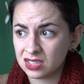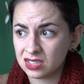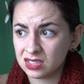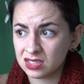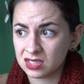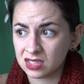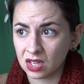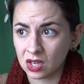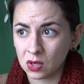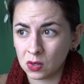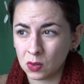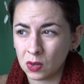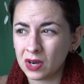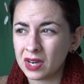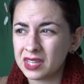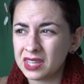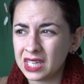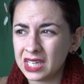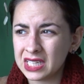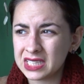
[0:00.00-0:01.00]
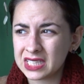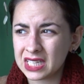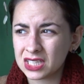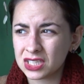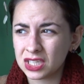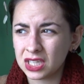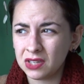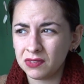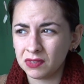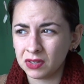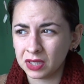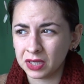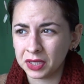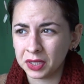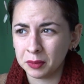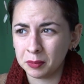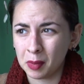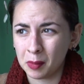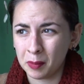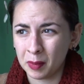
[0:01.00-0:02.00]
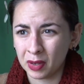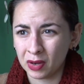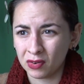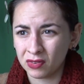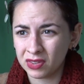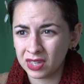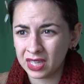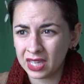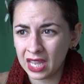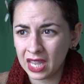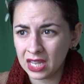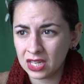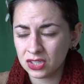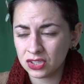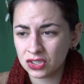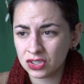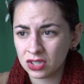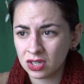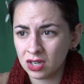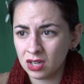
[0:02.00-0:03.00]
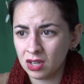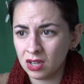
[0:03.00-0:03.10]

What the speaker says: So, or I think it's actually even a little bit bigger than gauge.